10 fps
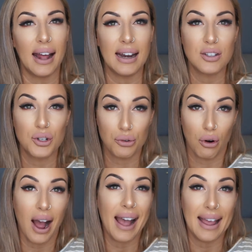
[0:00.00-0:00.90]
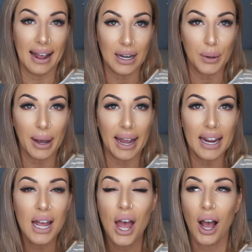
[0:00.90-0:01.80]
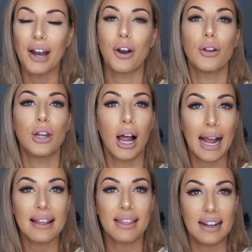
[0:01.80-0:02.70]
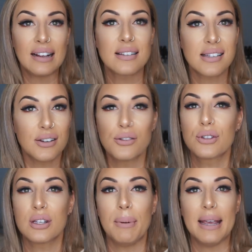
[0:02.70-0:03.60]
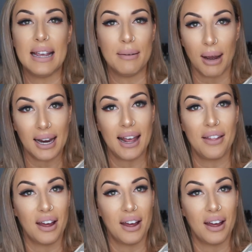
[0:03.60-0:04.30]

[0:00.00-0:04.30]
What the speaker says: and it's dry anyway, I don't like things to be in my hair